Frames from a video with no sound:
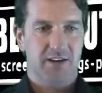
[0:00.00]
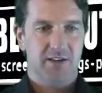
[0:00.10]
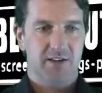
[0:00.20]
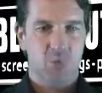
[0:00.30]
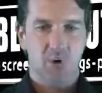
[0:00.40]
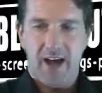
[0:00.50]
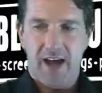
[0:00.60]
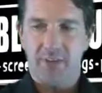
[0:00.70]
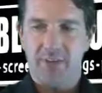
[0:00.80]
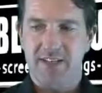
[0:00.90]
So what
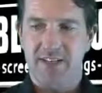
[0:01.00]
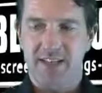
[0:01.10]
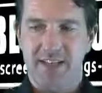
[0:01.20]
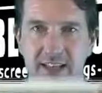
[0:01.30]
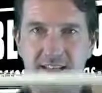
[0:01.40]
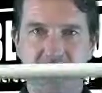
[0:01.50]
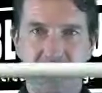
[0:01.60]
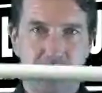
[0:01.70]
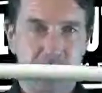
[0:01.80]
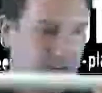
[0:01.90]
happens is
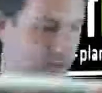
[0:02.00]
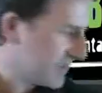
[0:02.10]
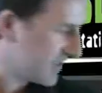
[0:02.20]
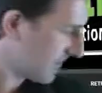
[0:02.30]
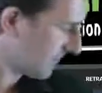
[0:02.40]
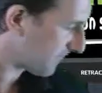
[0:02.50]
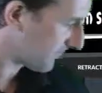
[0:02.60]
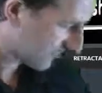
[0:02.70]
this piece